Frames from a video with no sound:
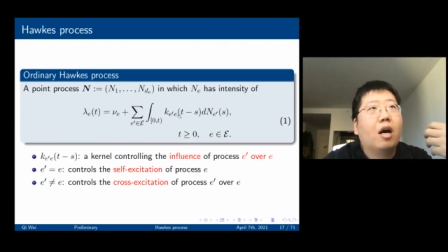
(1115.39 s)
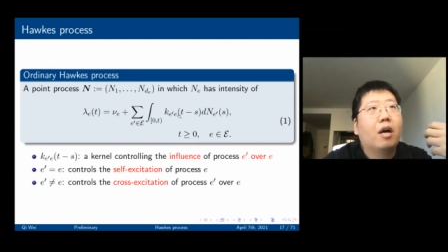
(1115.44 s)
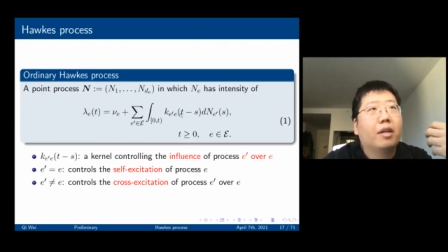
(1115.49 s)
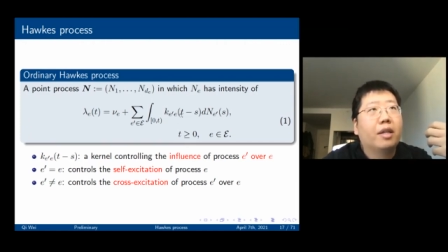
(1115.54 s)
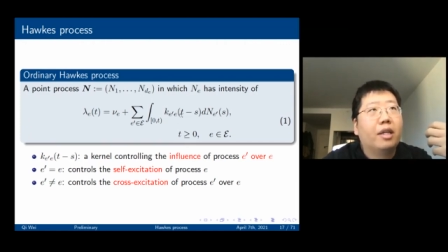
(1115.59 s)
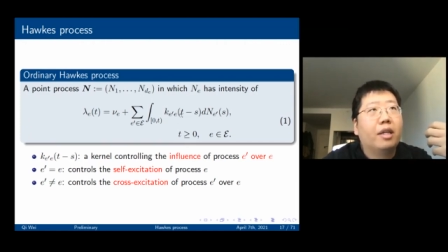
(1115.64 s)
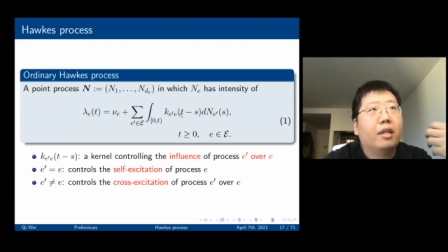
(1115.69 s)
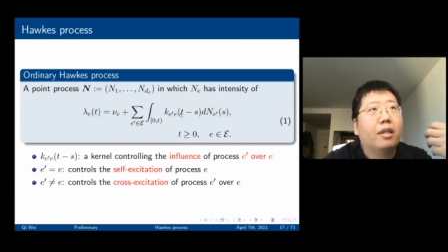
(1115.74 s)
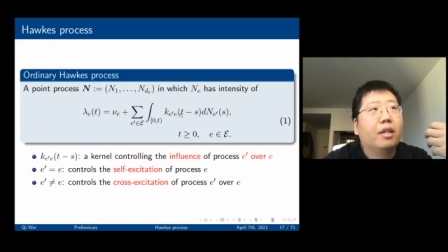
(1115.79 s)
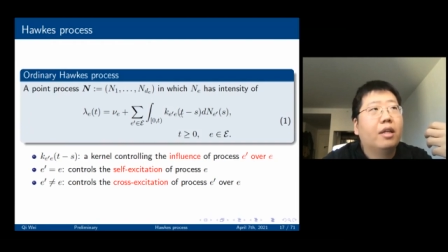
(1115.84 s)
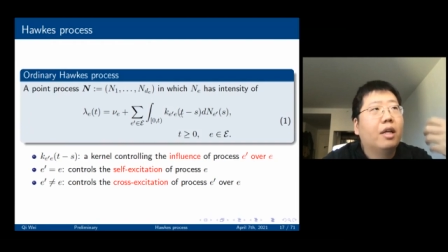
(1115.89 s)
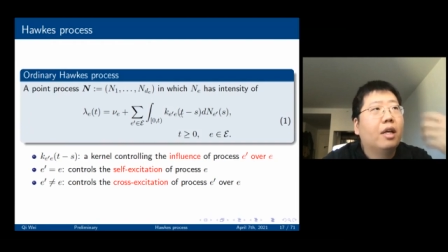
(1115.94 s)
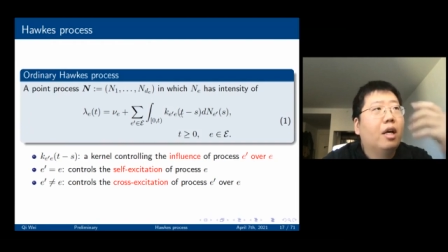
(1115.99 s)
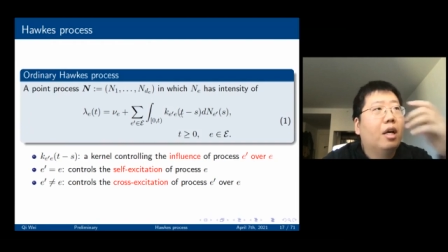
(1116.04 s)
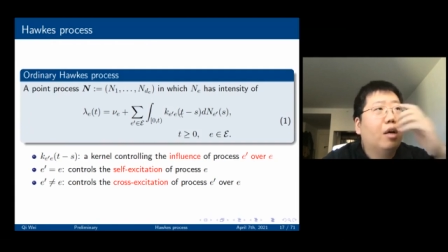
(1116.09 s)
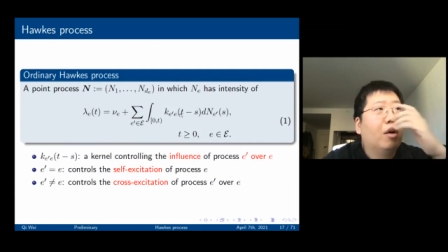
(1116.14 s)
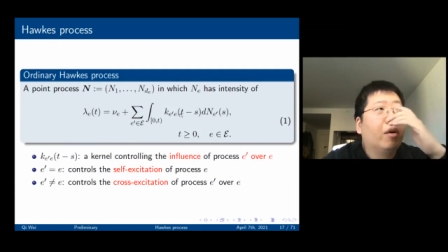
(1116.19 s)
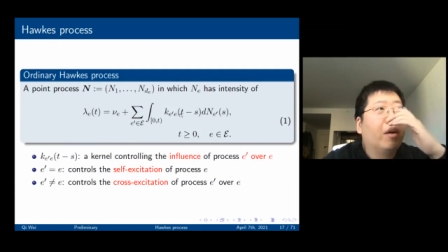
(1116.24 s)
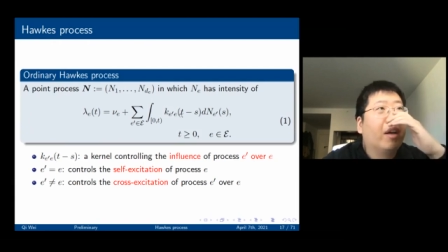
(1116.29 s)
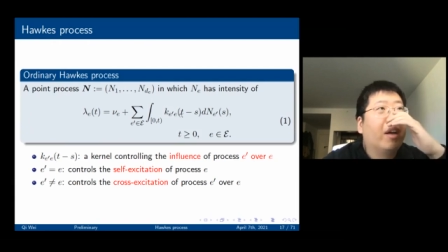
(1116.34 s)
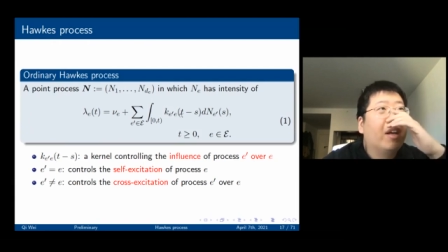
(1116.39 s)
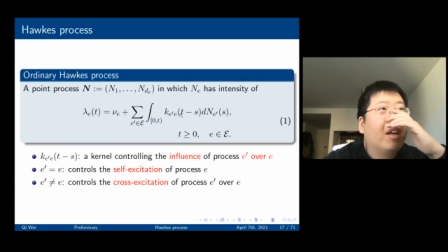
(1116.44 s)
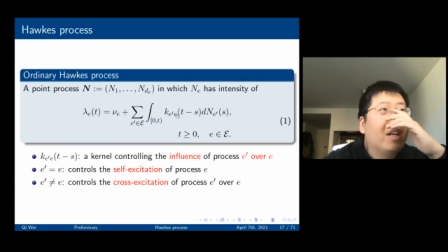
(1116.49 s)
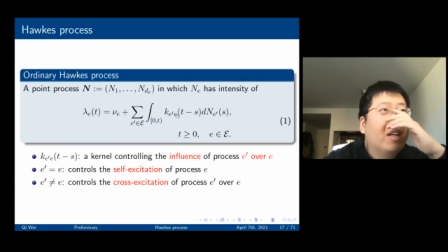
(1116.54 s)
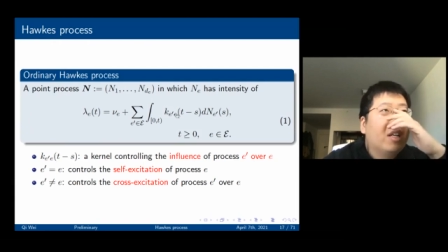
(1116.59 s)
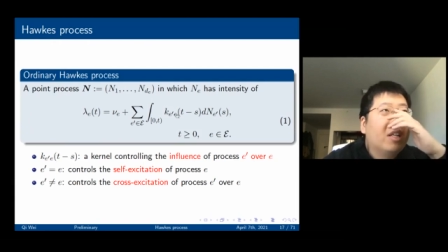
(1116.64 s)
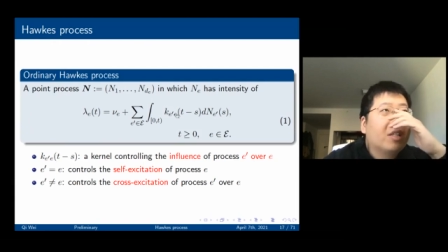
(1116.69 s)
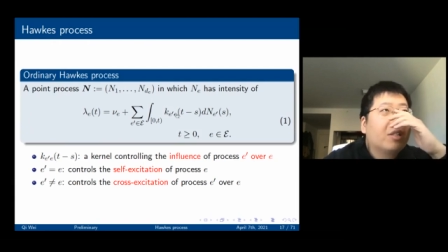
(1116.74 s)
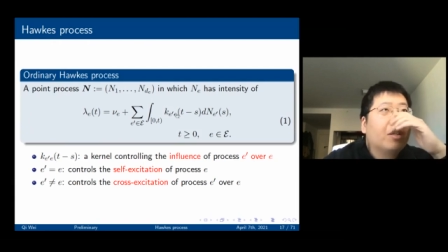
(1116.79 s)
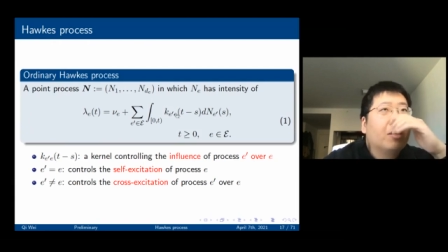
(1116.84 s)
E. Okay.
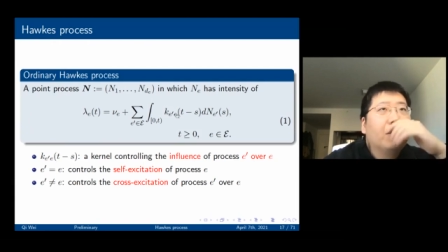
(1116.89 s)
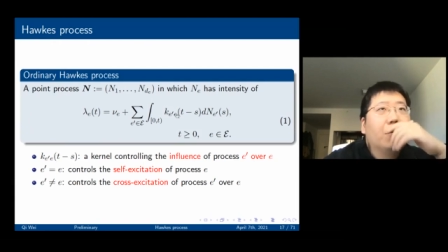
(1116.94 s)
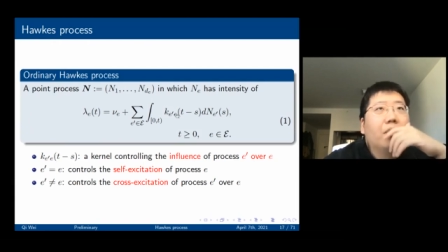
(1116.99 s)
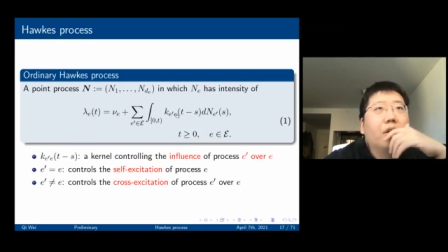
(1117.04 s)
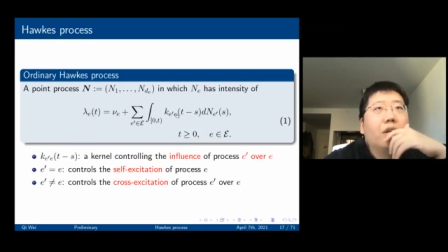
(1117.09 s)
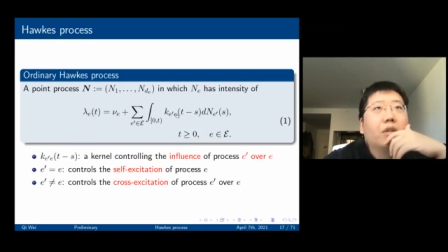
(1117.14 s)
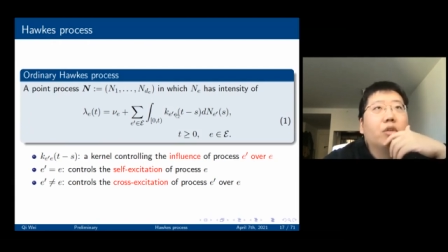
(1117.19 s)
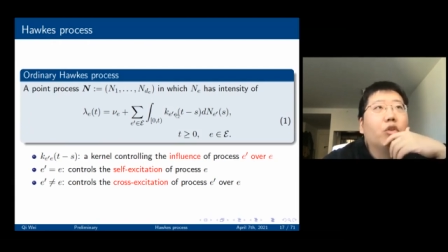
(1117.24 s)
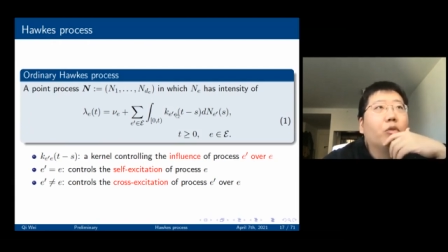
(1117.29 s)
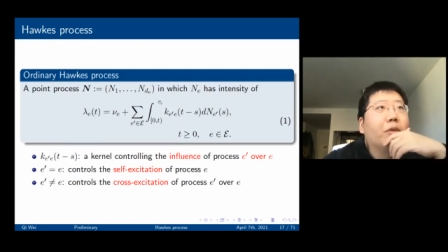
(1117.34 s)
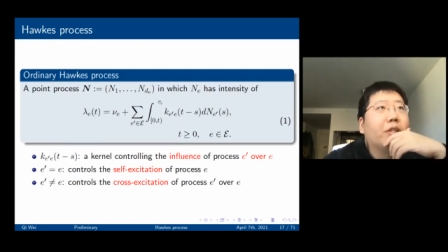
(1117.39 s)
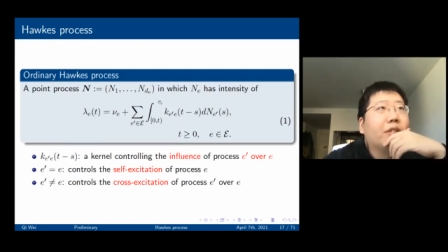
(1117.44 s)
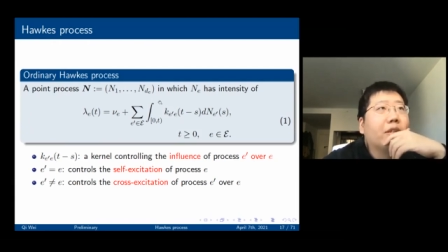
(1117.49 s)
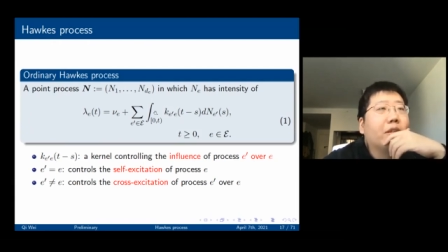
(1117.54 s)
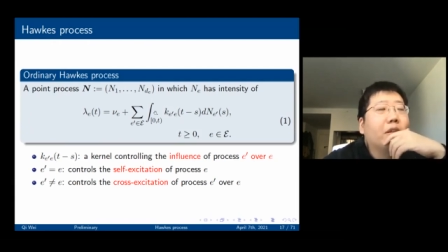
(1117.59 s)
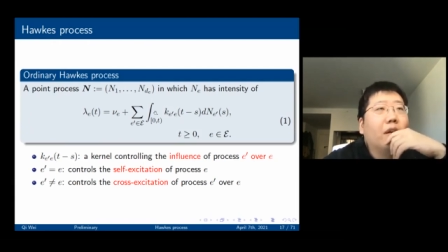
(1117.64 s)
So don't be.